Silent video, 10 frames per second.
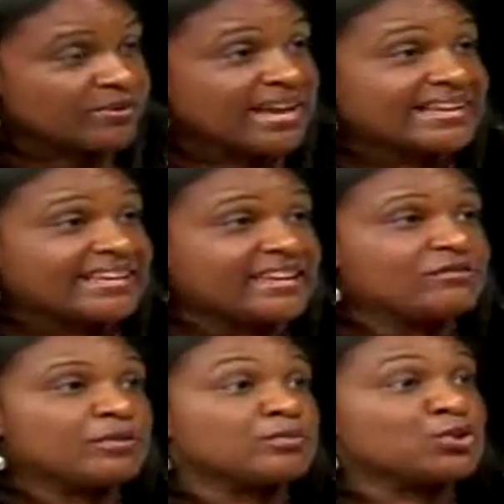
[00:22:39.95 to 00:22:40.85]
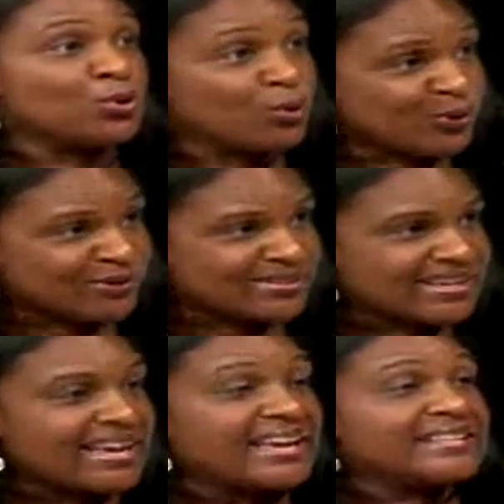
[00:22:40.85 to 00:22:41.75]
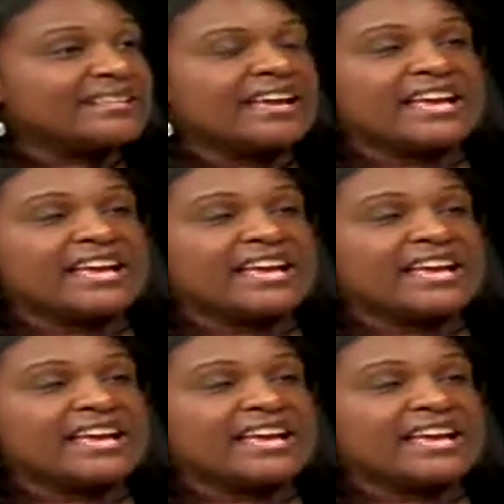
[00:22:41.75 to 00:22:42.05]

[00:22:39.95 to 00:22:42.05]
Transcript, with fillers: but I give uh-huh. them tools mm -hmm. and yes.